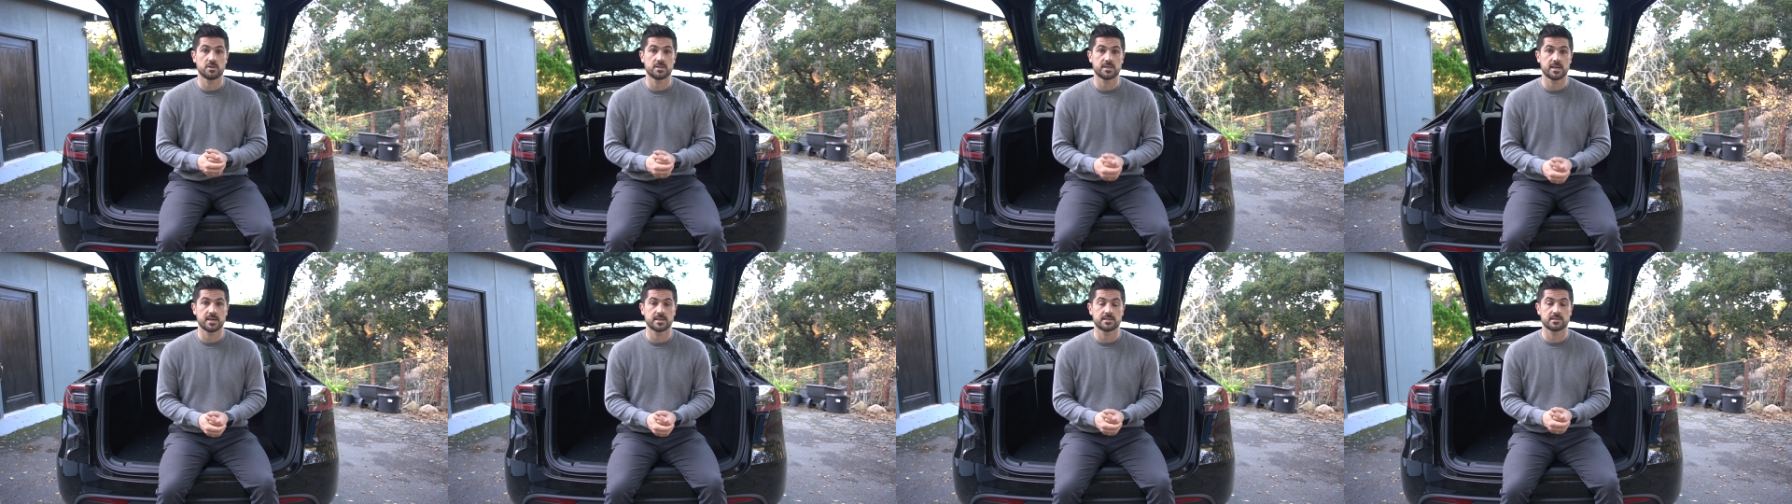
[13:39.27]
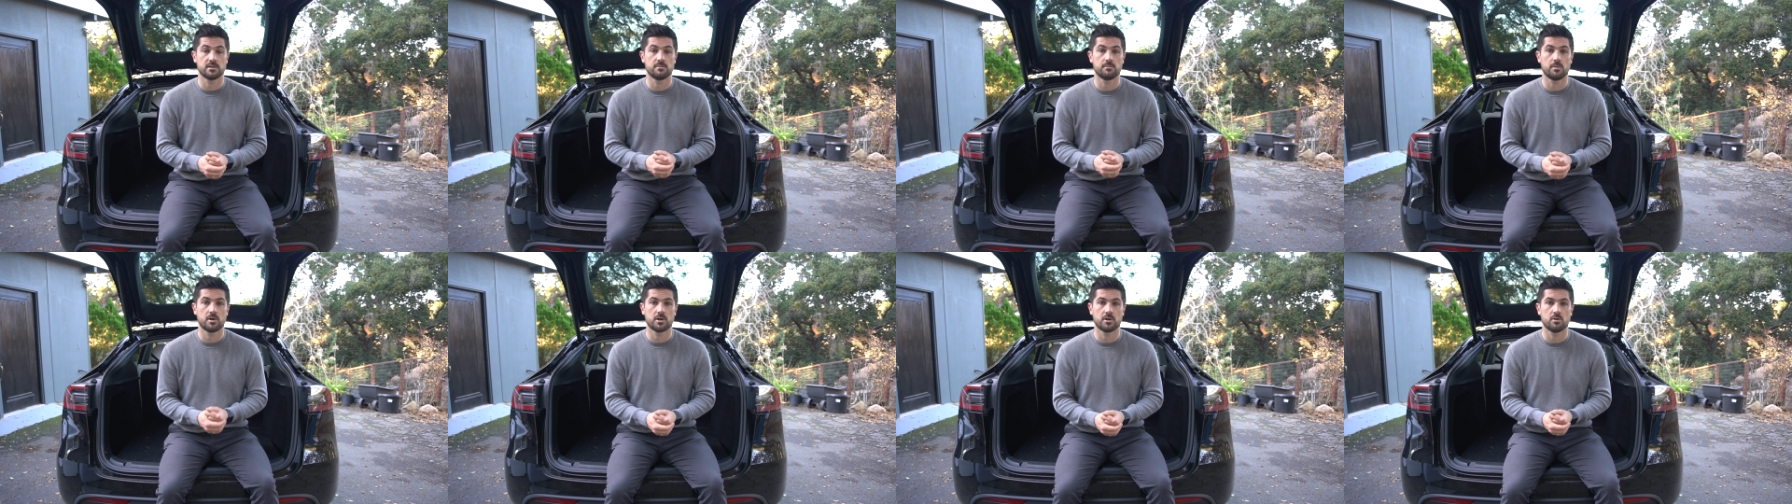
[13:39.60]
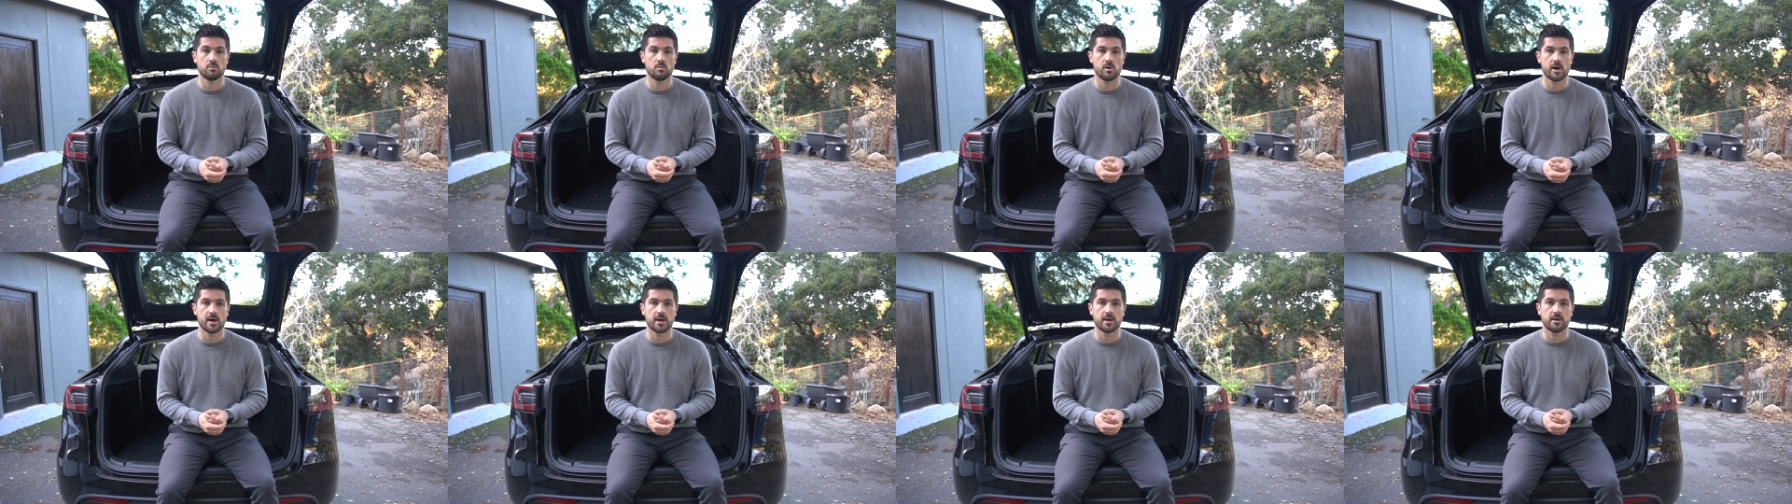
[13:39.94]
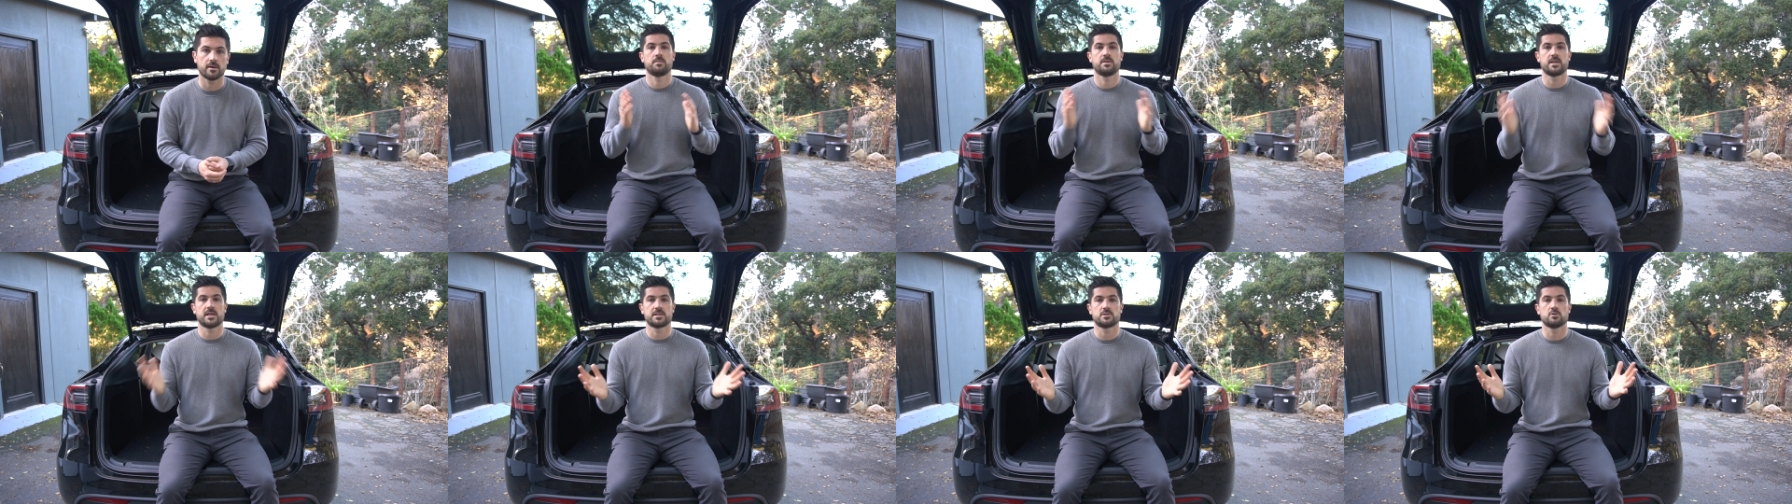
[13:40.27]
Tesla Model Y.
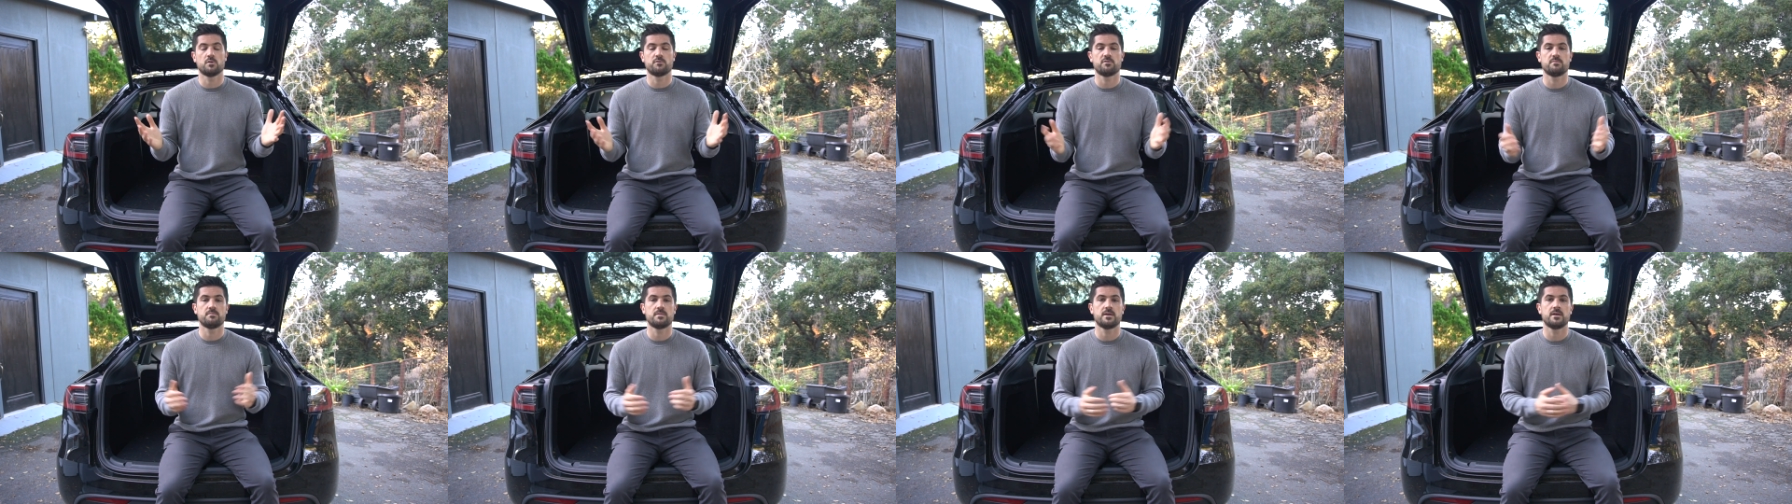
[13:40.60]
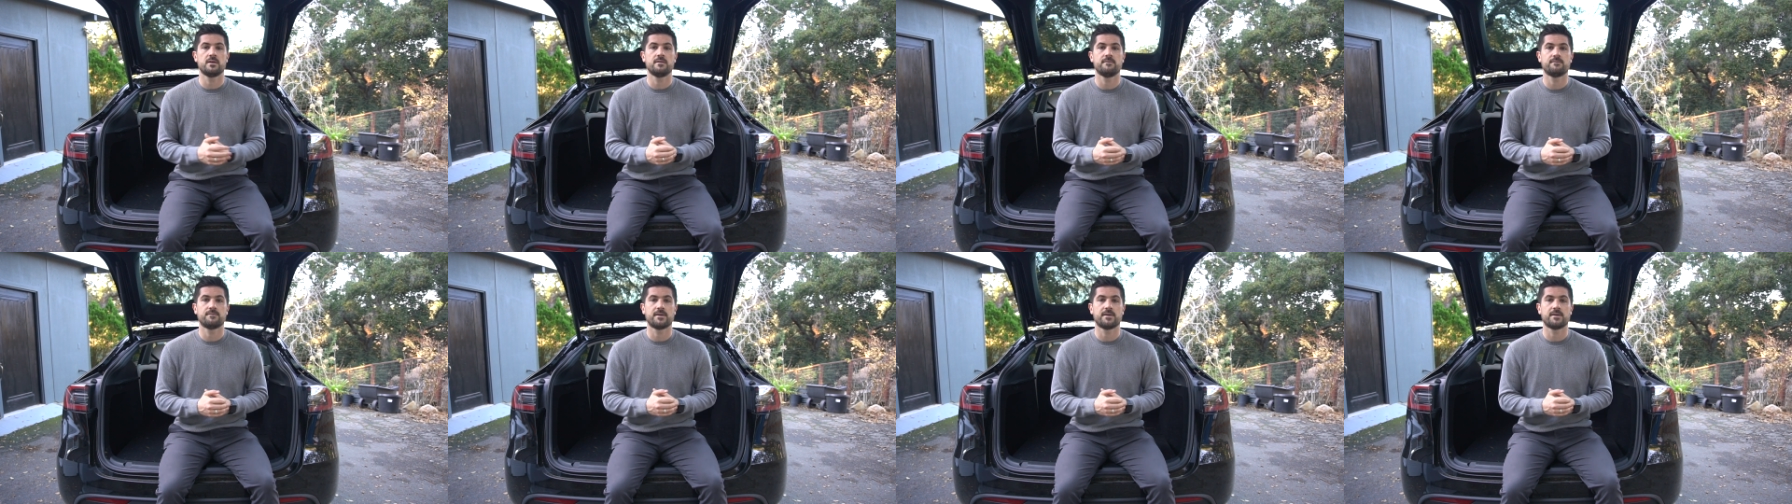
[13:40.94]
But that's all from me.